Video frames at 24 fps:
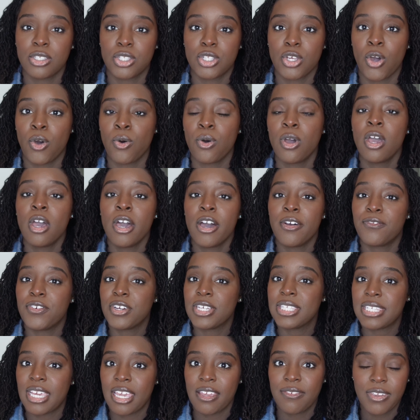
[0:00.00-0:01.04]
So for
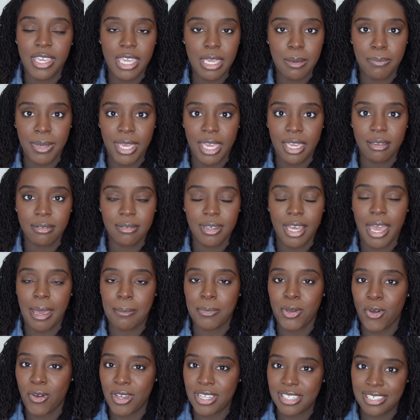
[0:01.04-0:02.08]
safekeeping,
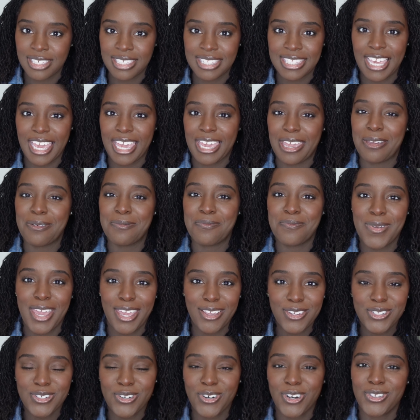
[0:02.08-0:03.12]
I'm going to say
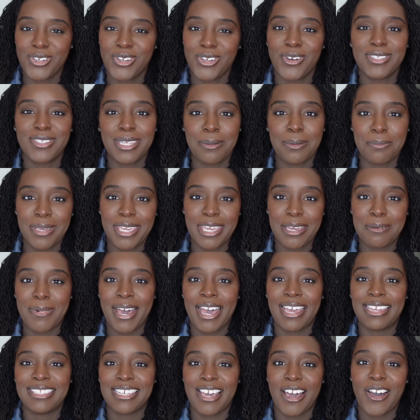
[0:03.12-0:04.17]
make sure you go to
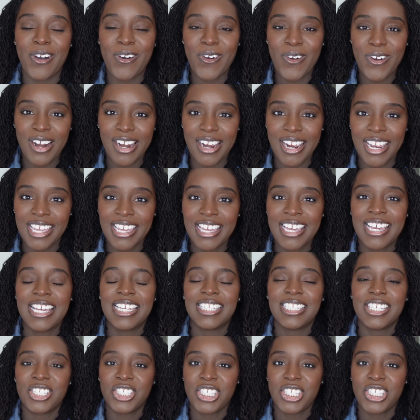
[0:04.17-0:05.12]
pmi.org to